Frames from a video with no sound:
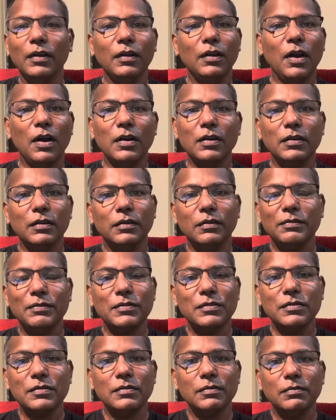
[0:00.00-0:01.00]
God,
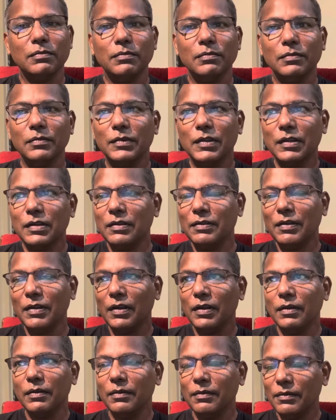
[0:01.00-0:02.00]

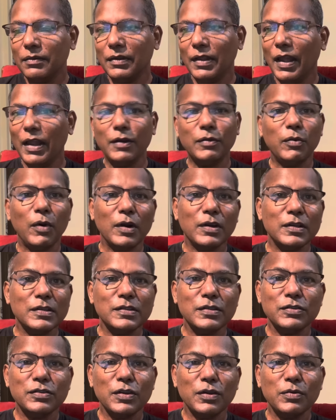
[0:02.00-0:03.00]
the headquarters
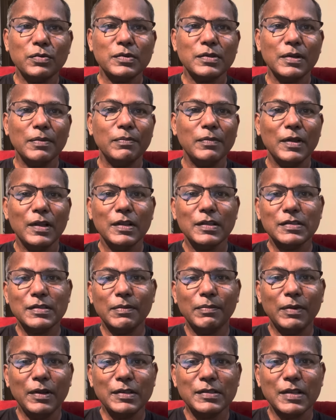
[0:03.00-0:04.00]
in Jerusalem,
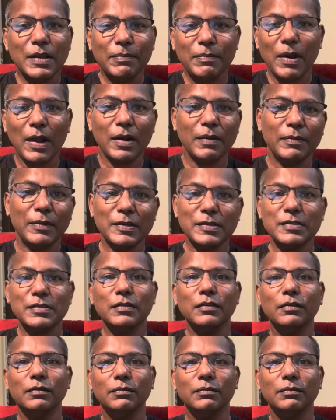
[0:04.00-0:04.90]
simply sent Barnabas,